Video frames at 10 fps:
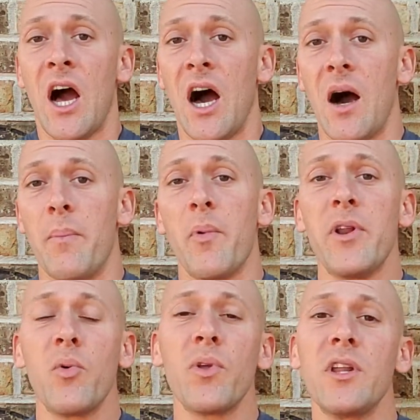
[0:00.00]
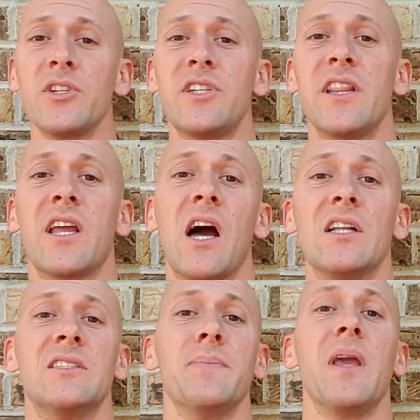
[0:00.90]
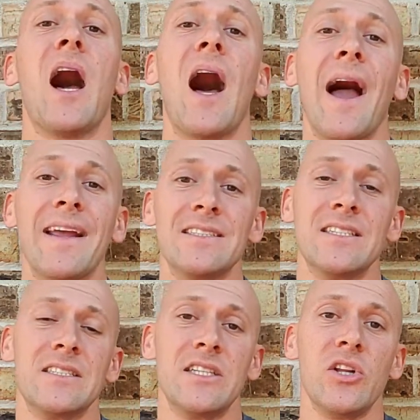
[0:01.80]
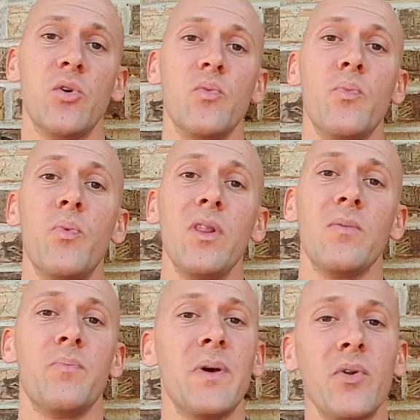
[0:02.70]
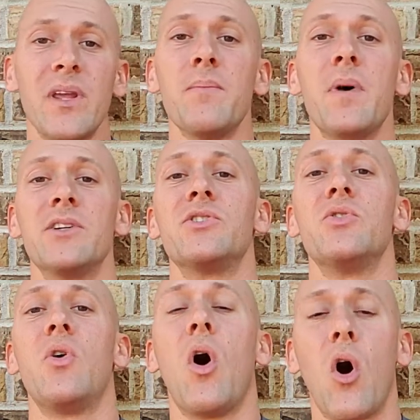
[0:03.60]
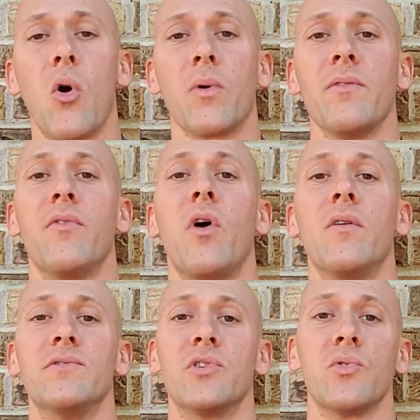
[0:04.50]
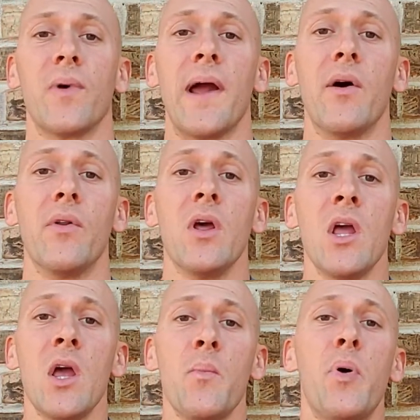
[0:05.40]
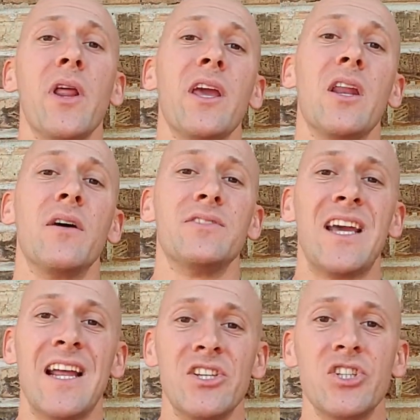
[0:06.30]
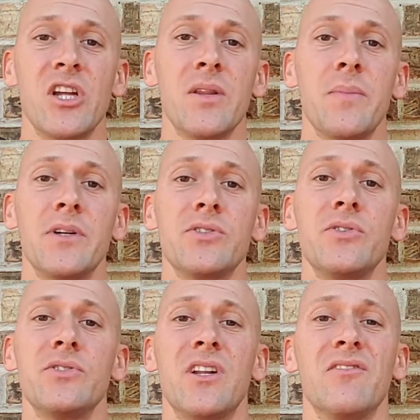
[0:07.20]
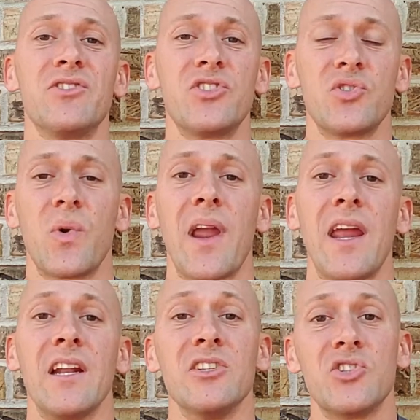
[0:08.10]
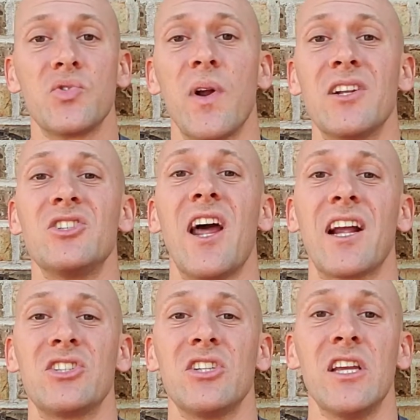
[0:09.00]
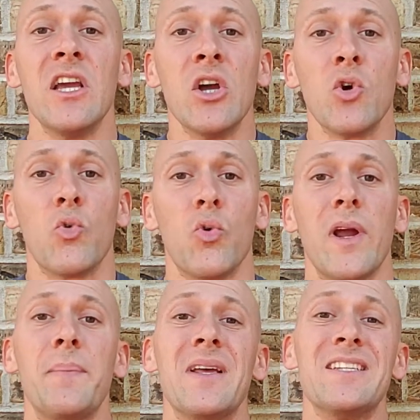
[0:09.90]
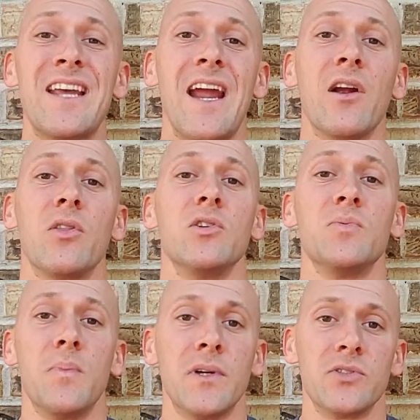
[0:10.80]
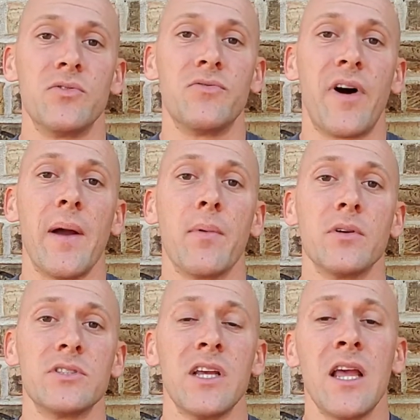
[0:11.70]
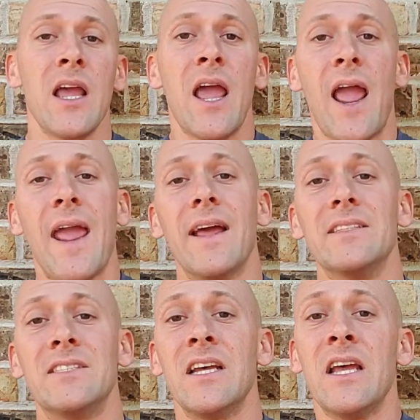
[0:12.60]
uh, but we don't really understand the concept behind it. You know, building muscle all revolves around putting enough tension on the muscles, enough strain and stretch to actually rip and tear those muscle fibers. And